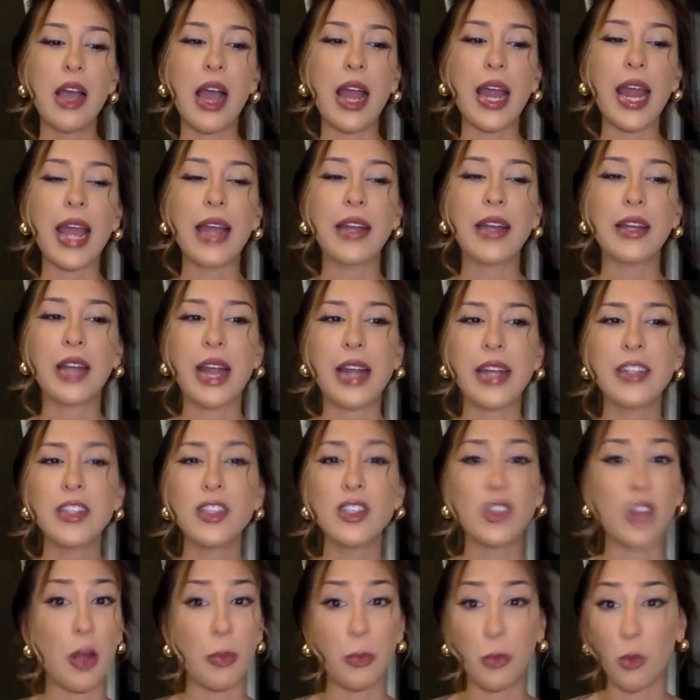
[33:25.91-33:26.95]
I had kind of
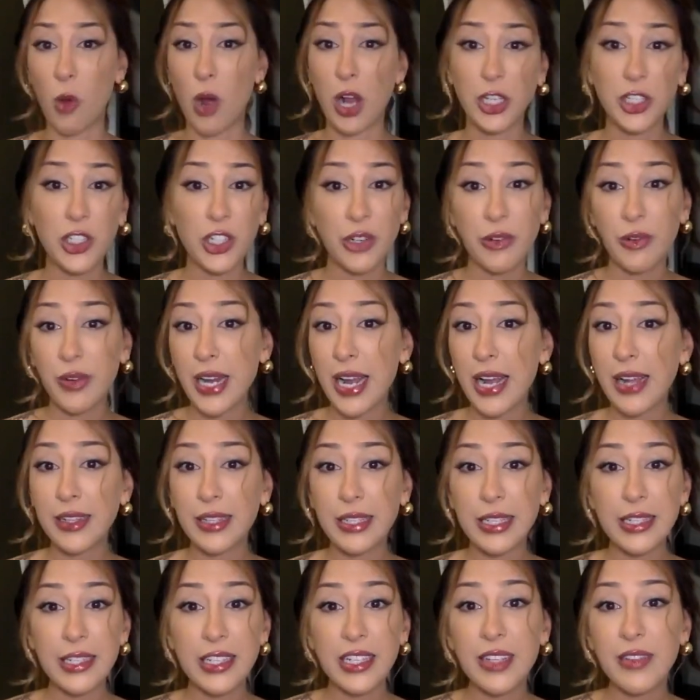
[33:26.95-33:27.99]
stopped watching
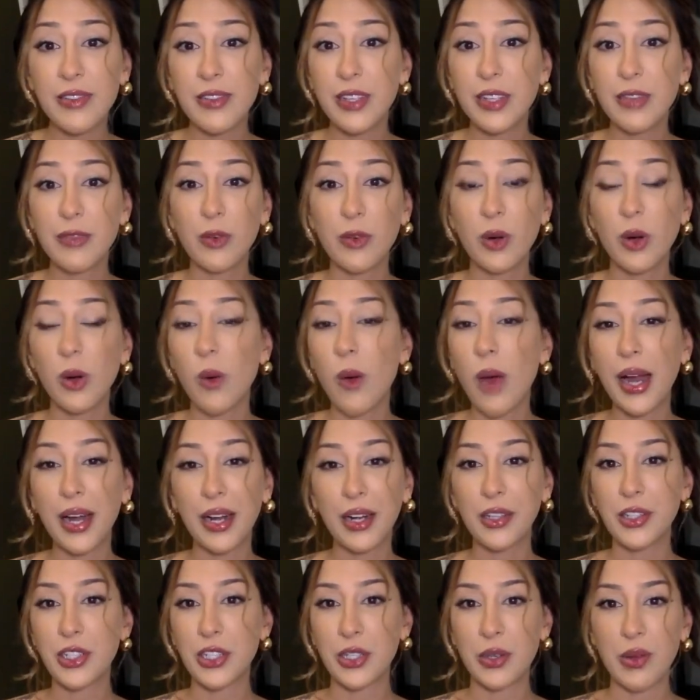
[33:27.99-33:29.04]
reality TV for a
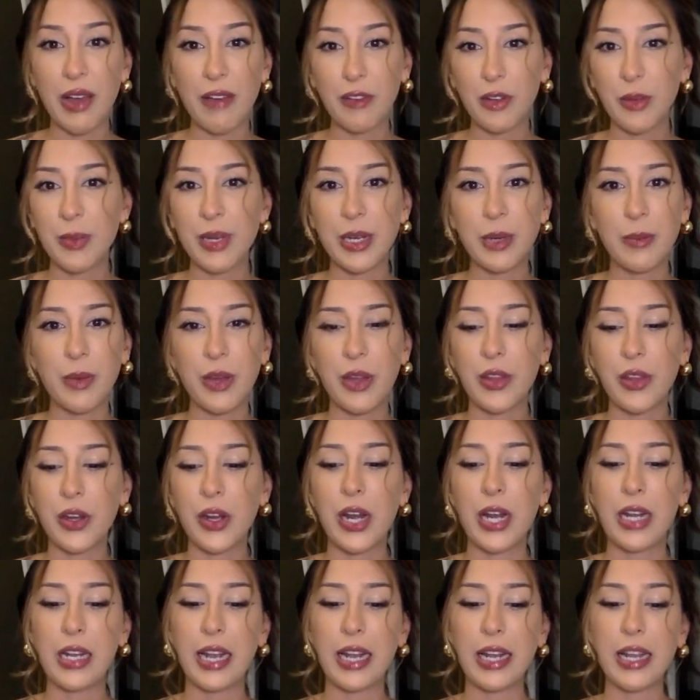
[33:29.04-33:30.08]
while too after Big Brother,
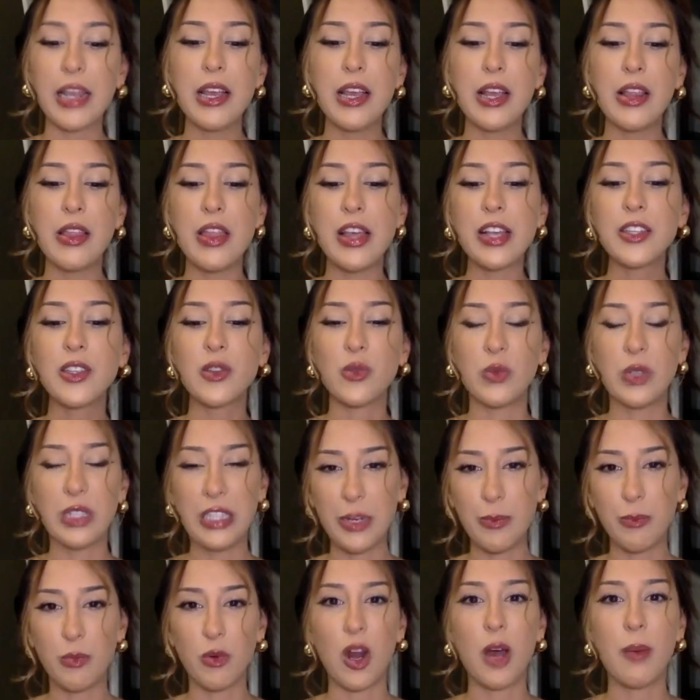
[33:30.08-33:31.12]
and like this really
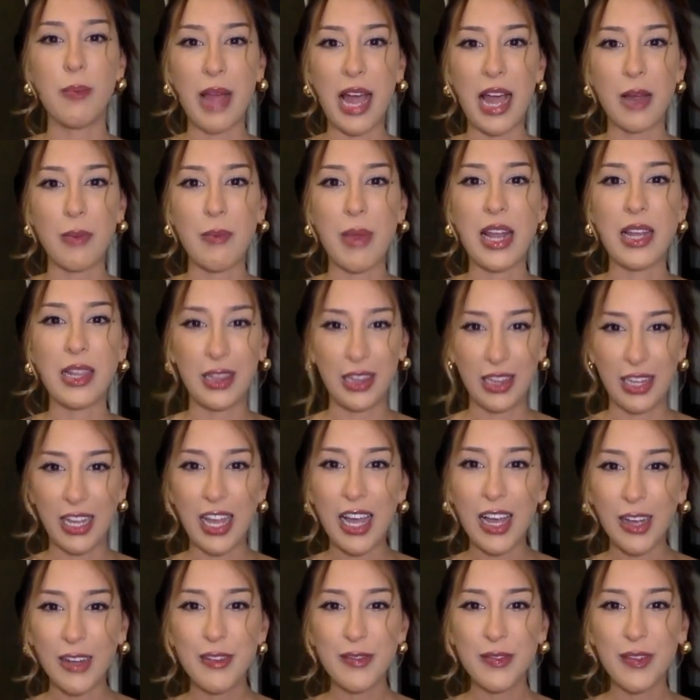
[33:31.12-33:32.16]
brought back my
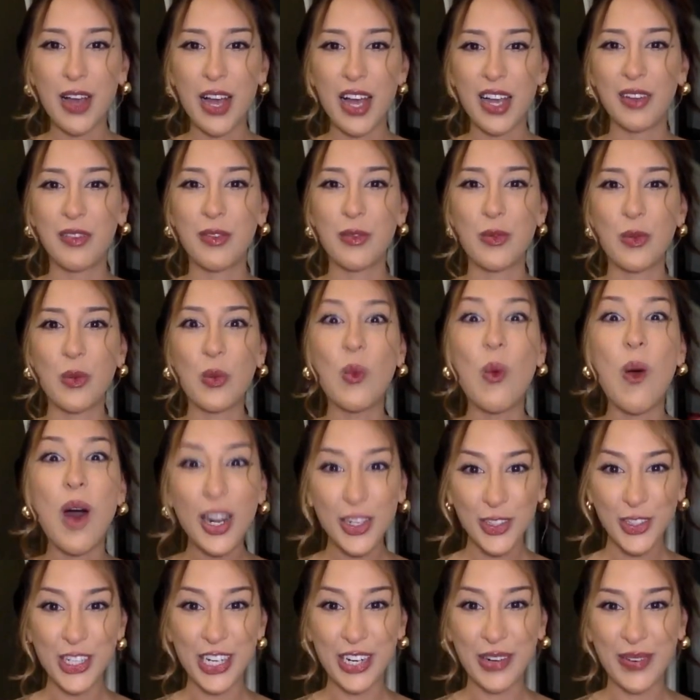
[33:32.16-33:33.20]
love of
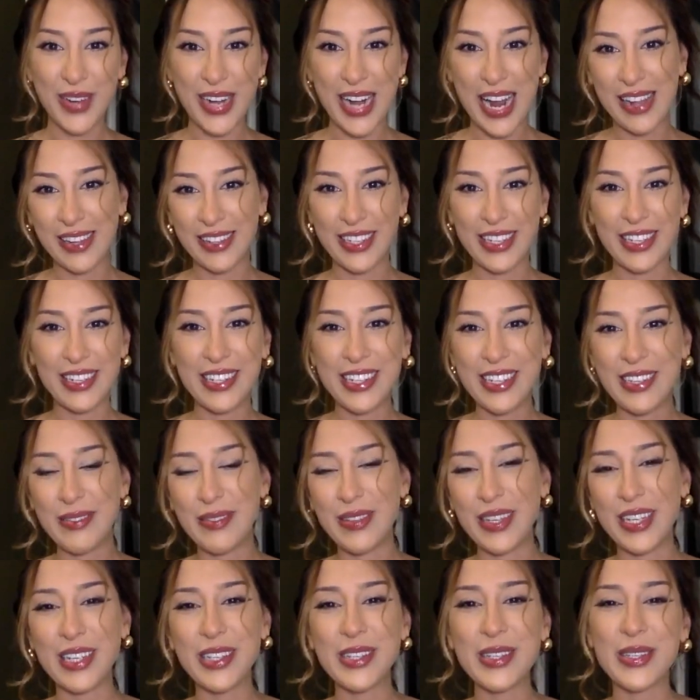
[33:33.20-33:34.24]
watching reality
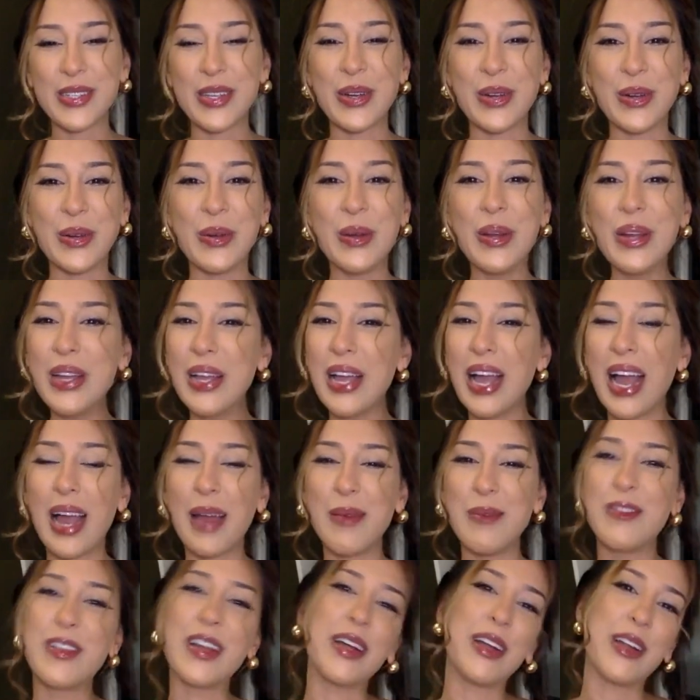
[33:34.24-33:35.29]
TV. So
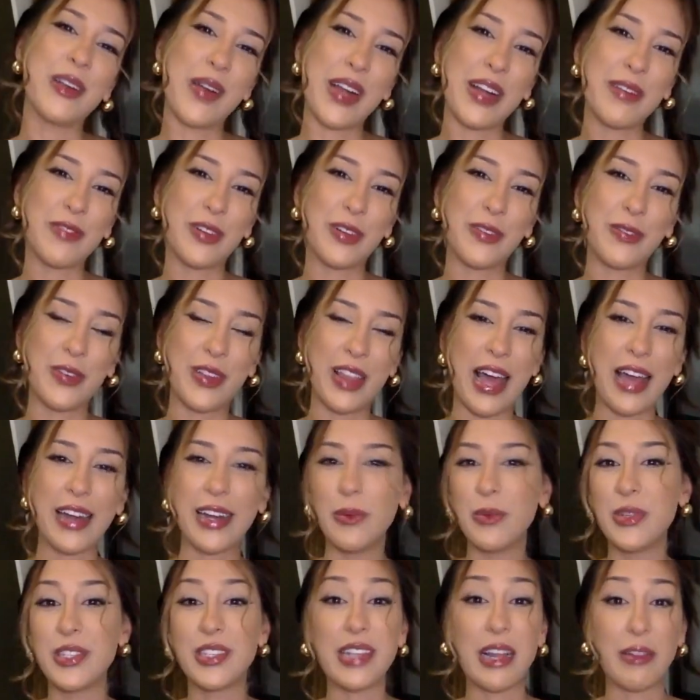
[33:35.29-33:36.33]
I'm very grateful for that. It
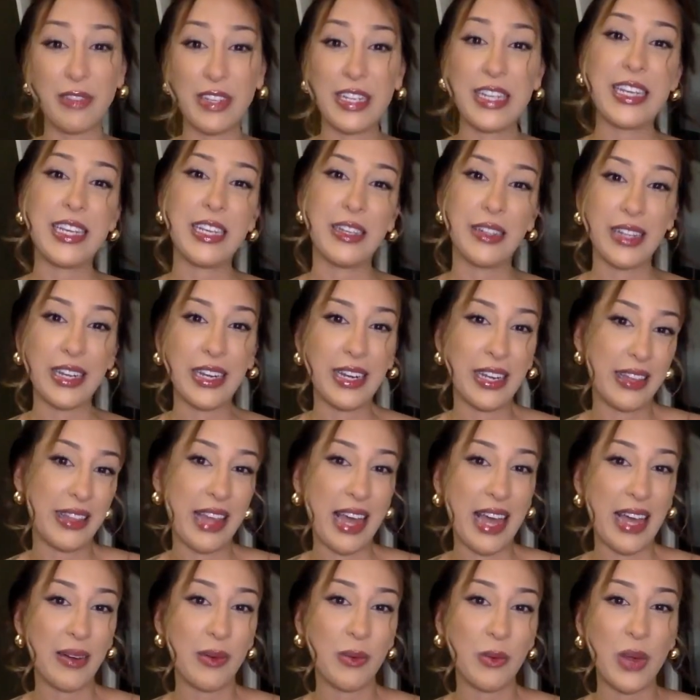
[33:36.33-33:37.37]
was definitely healing in
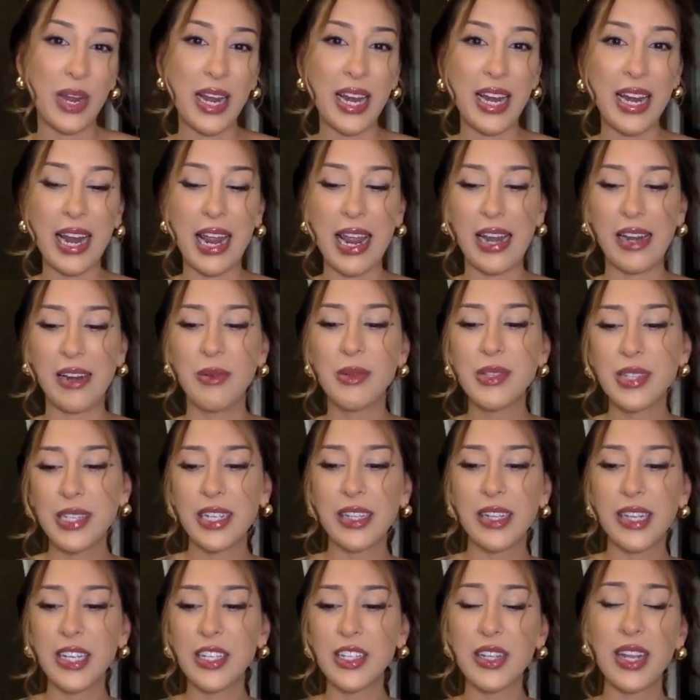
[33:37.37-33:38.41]
that way. And it was
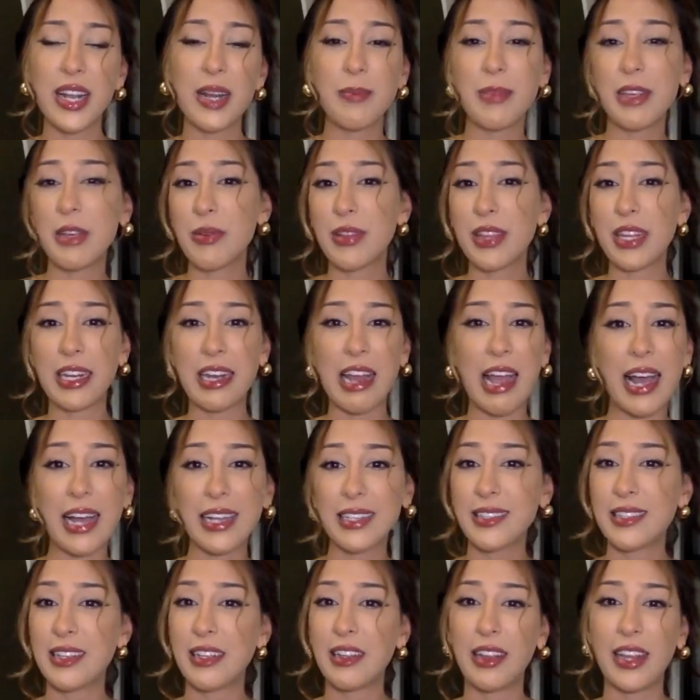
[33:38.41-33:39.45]
healing to like be with a
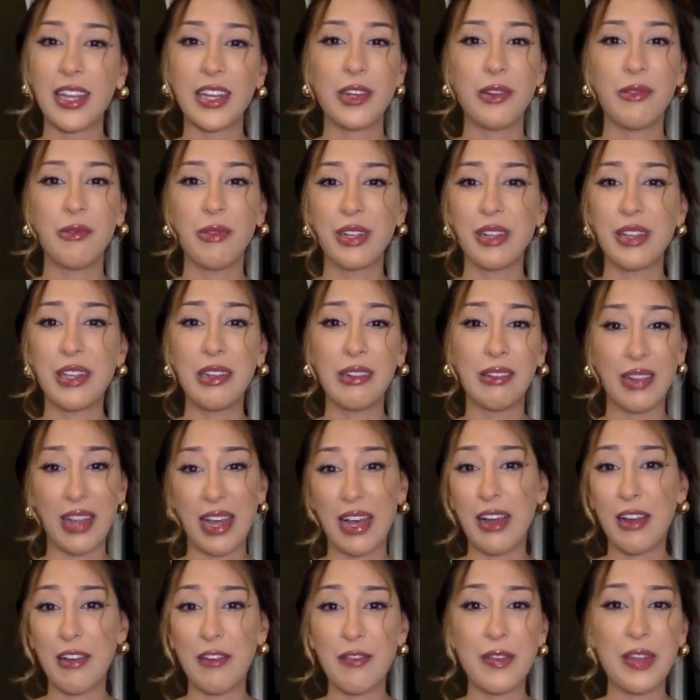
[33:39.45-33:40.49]
cast that like you really
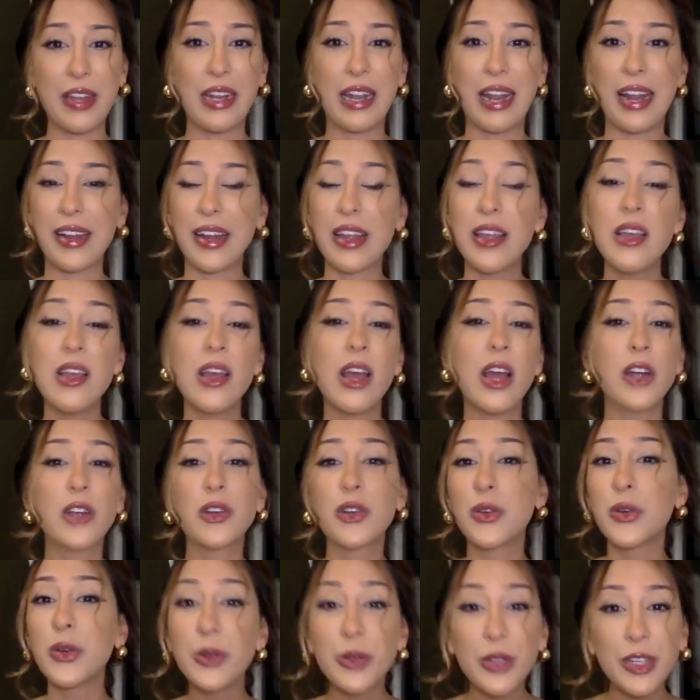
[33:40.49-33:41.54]
love and like a
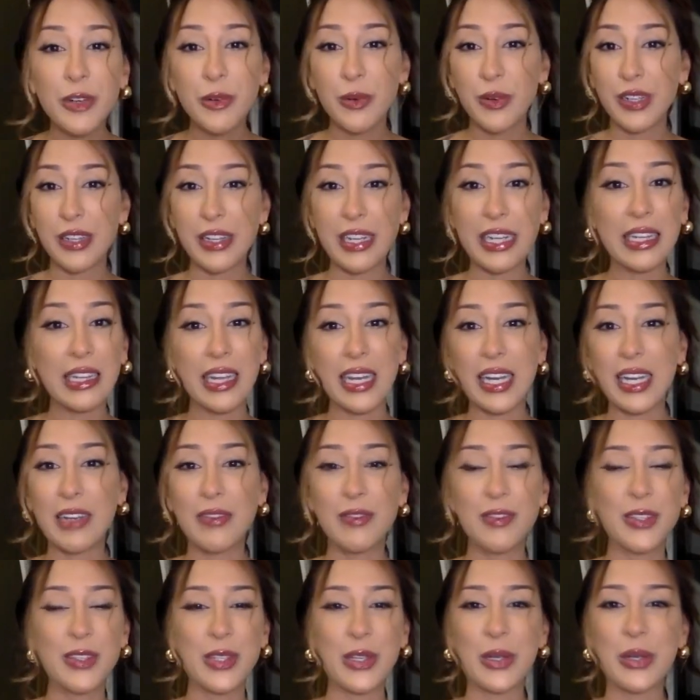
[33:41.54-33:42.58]
crew you really
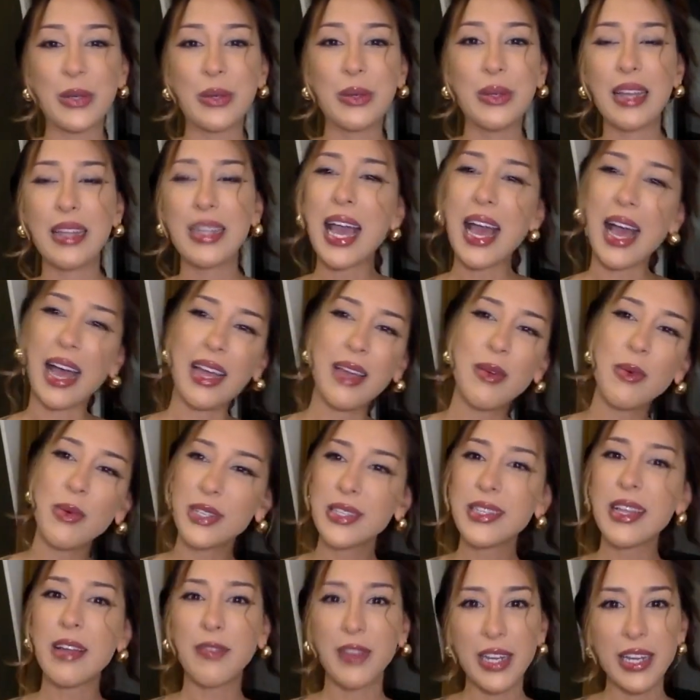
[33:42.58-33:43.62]
love. So yeah, it was
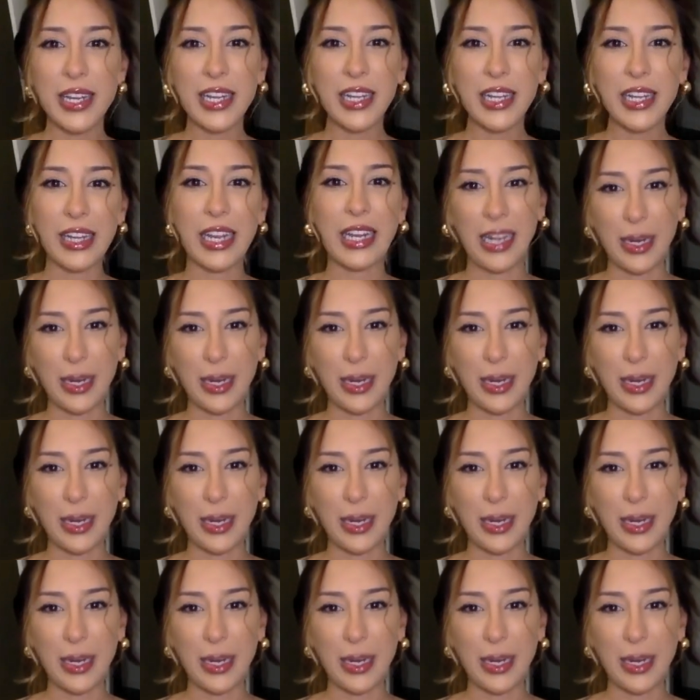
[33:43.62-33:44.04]
definitely healing.